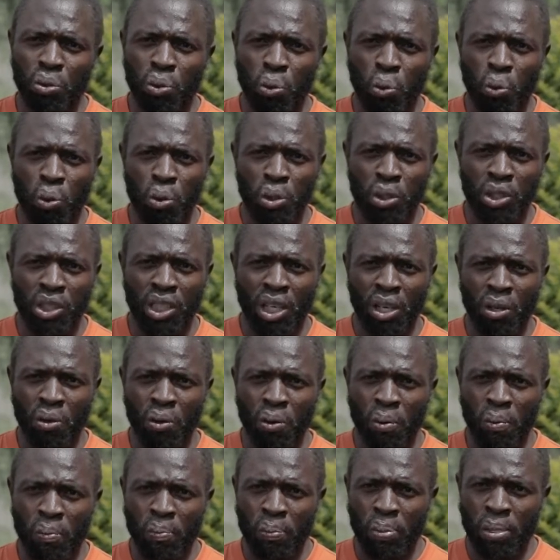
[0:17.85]
toward
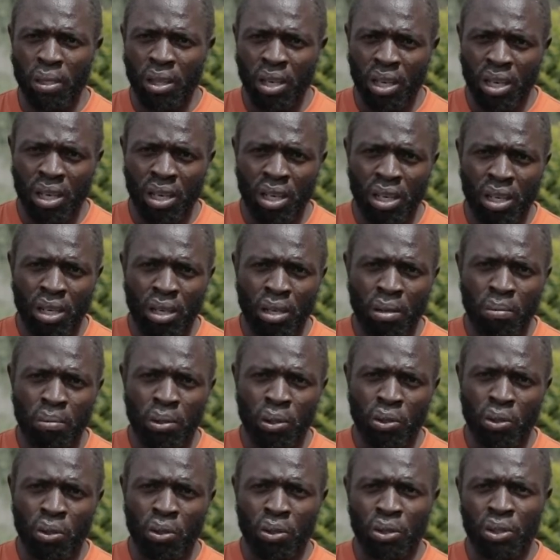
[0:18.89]
charcoal
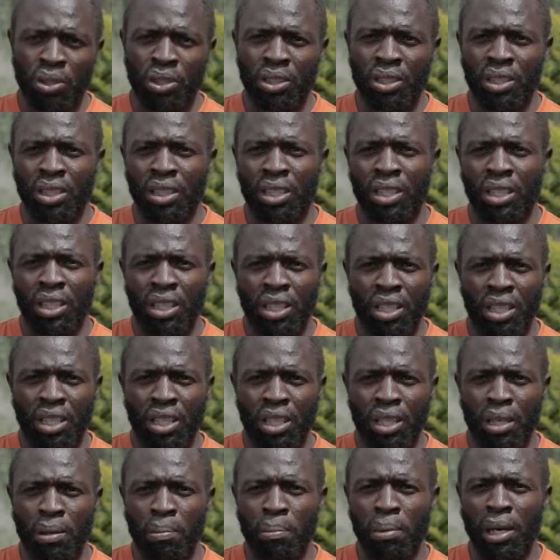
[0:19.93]
because
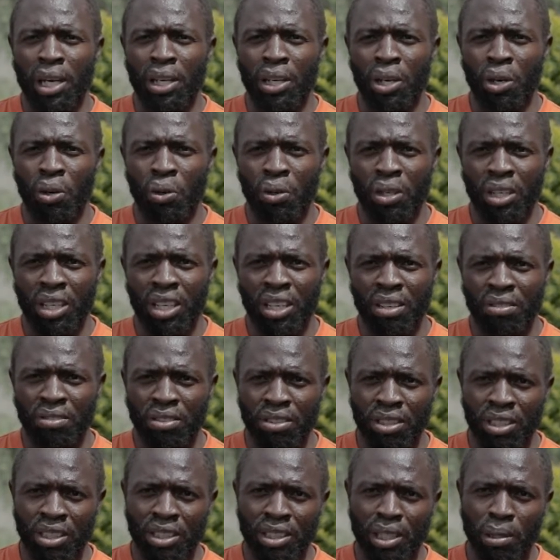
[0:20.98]
they burn longer,
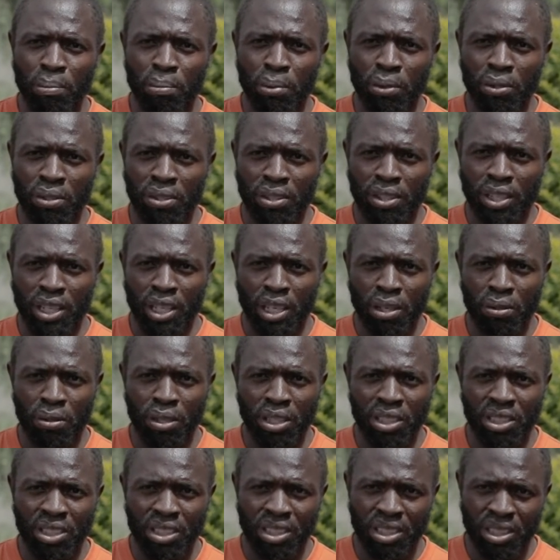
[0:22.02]
for example 3
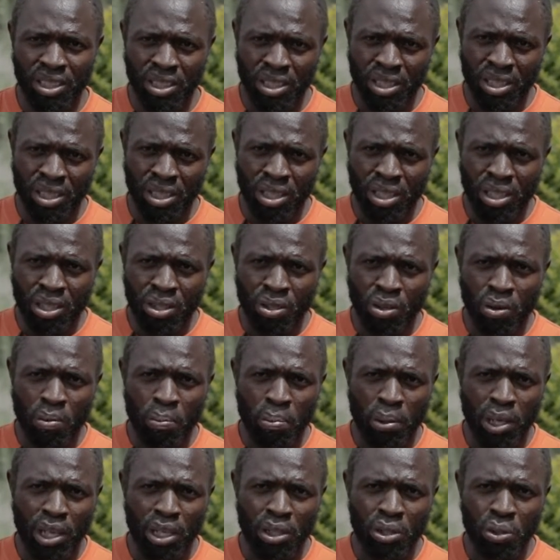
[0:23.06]
hours,
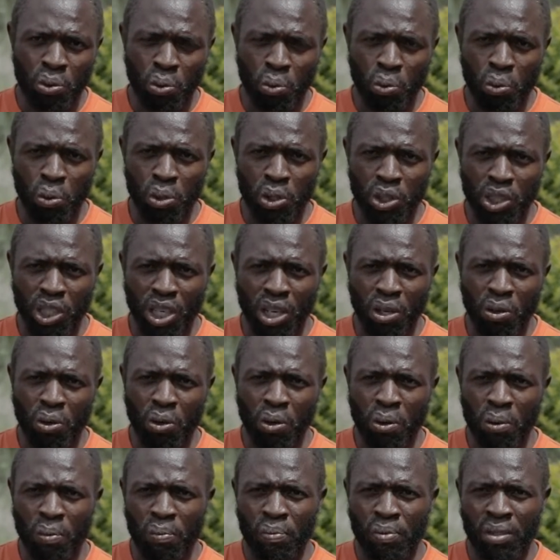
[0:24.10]
compared to wood
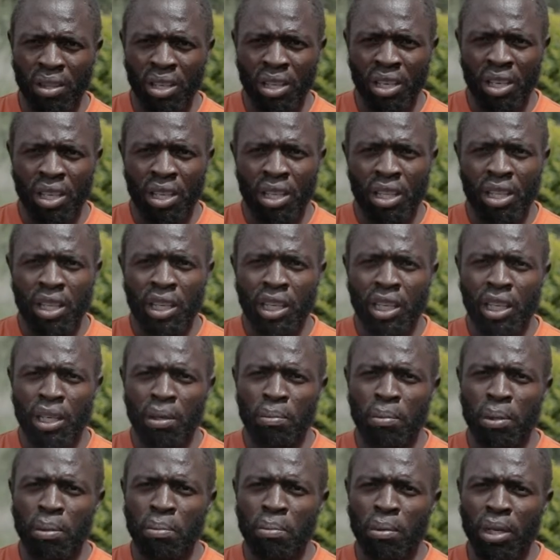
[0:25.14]
charcoal. They
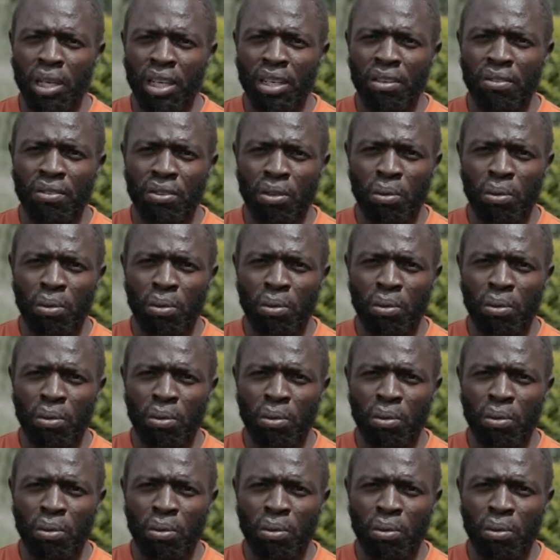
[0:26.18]
can be made